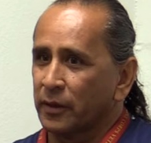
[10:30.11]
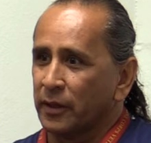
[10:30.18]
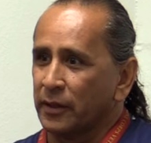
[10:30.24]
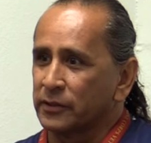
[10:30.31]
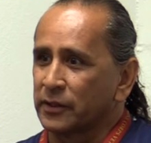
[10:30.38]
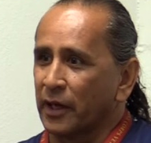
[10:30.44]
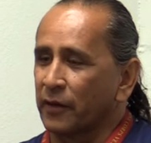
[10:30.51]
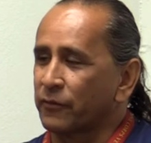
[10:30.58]

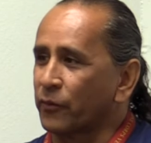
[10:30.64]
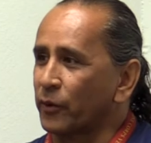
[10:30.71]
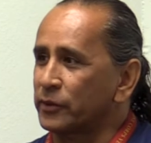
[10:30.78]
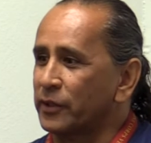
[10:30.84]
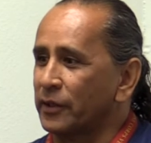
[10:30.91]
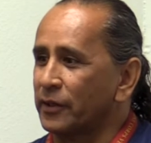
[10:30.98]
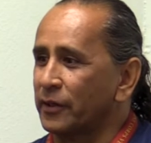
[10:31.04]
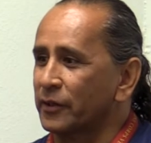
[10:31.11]
He's got
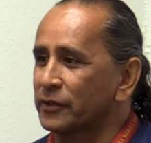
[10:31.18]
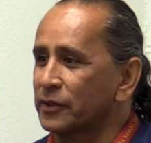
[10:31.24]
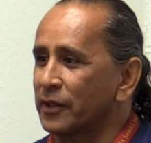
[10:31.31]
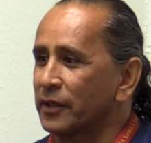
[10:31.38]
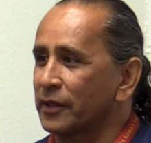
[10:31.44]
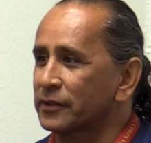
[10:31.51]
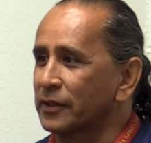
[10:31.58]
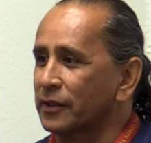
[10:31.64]
14 years
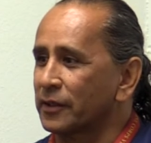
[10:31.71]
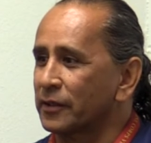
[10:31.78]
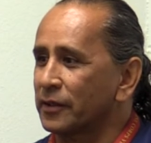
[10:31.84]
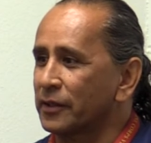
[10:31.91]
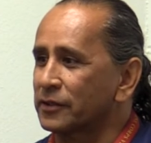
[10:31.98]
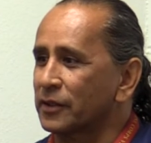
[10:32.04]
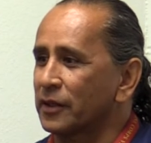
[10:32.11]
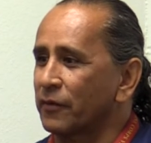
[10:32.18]
in as
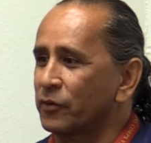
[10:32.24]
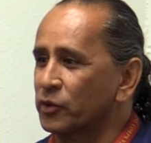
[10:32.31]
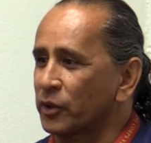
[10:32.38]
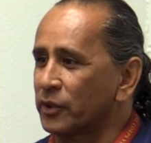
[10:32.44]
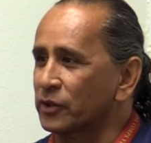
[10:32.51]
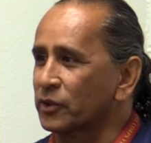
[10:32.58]
infantry.